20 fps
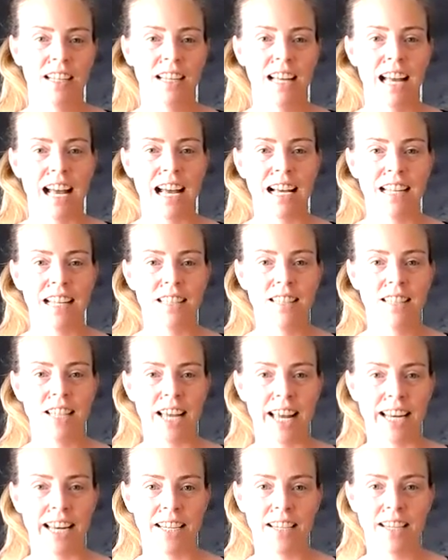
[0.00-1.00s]
And
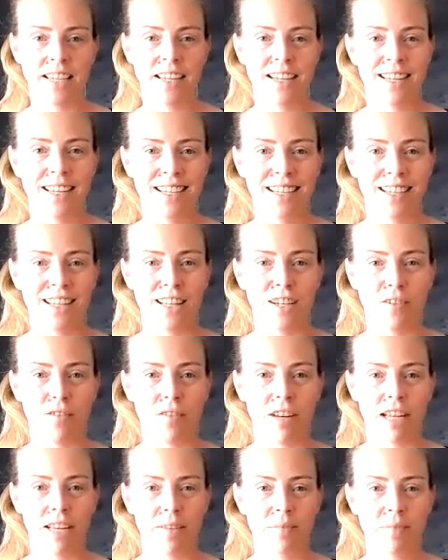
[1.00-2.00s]
10.
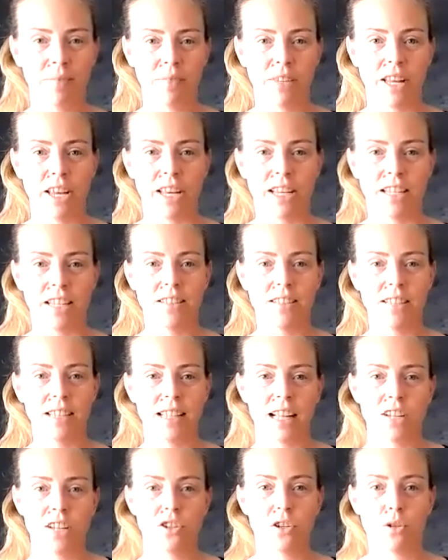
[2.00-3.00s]
Lovely. Now you can see
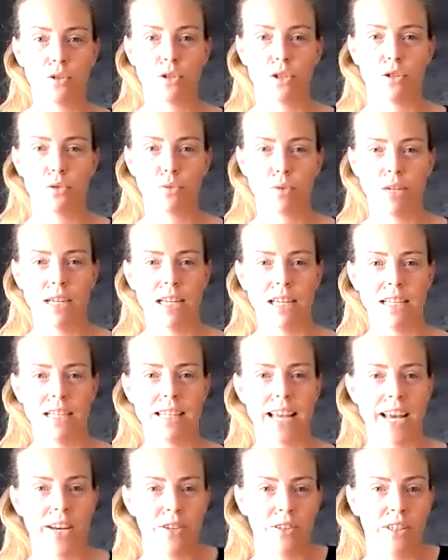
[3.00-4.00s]
that shoulder is really
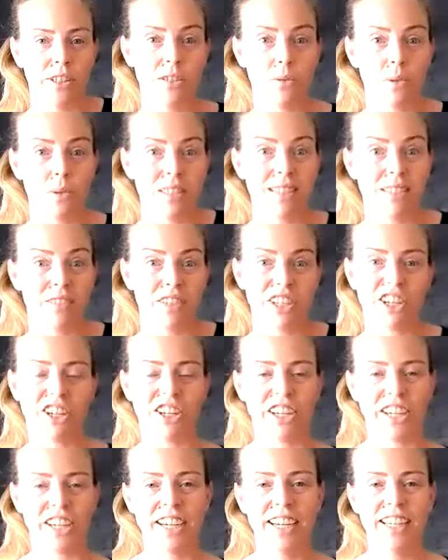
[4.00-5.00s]
down. This one's even
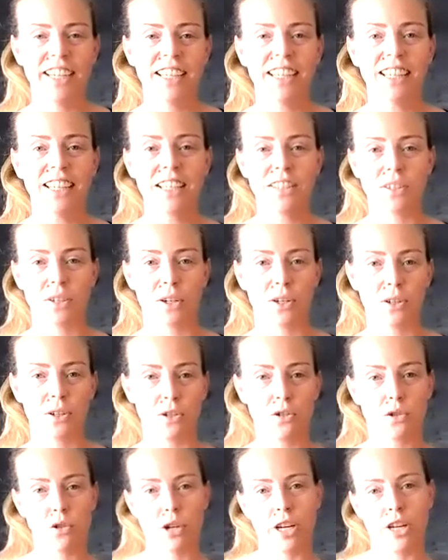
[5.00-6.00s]
higher. So I'm going
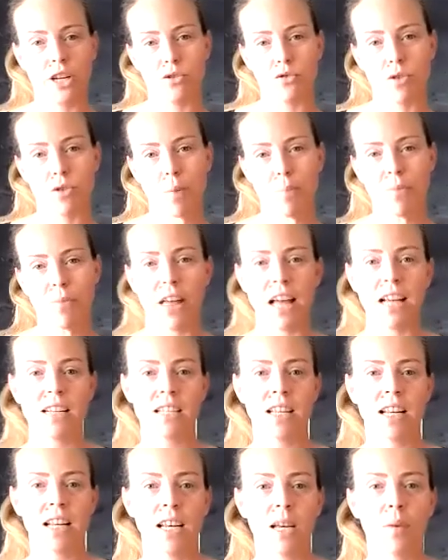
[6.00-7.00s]
to try and drop
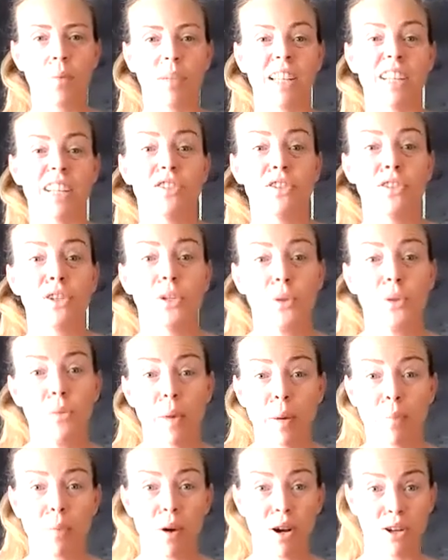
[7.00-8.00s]
that, but that's to do with
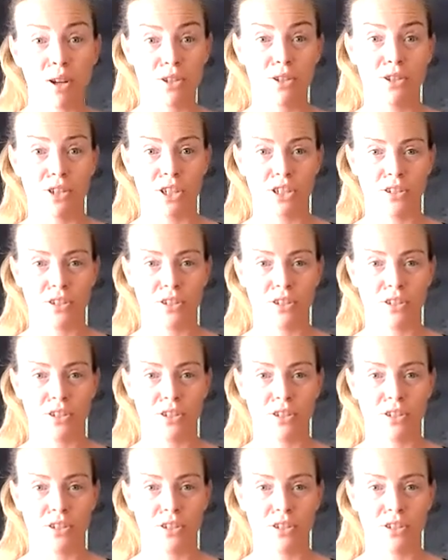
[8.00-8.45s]
my posture.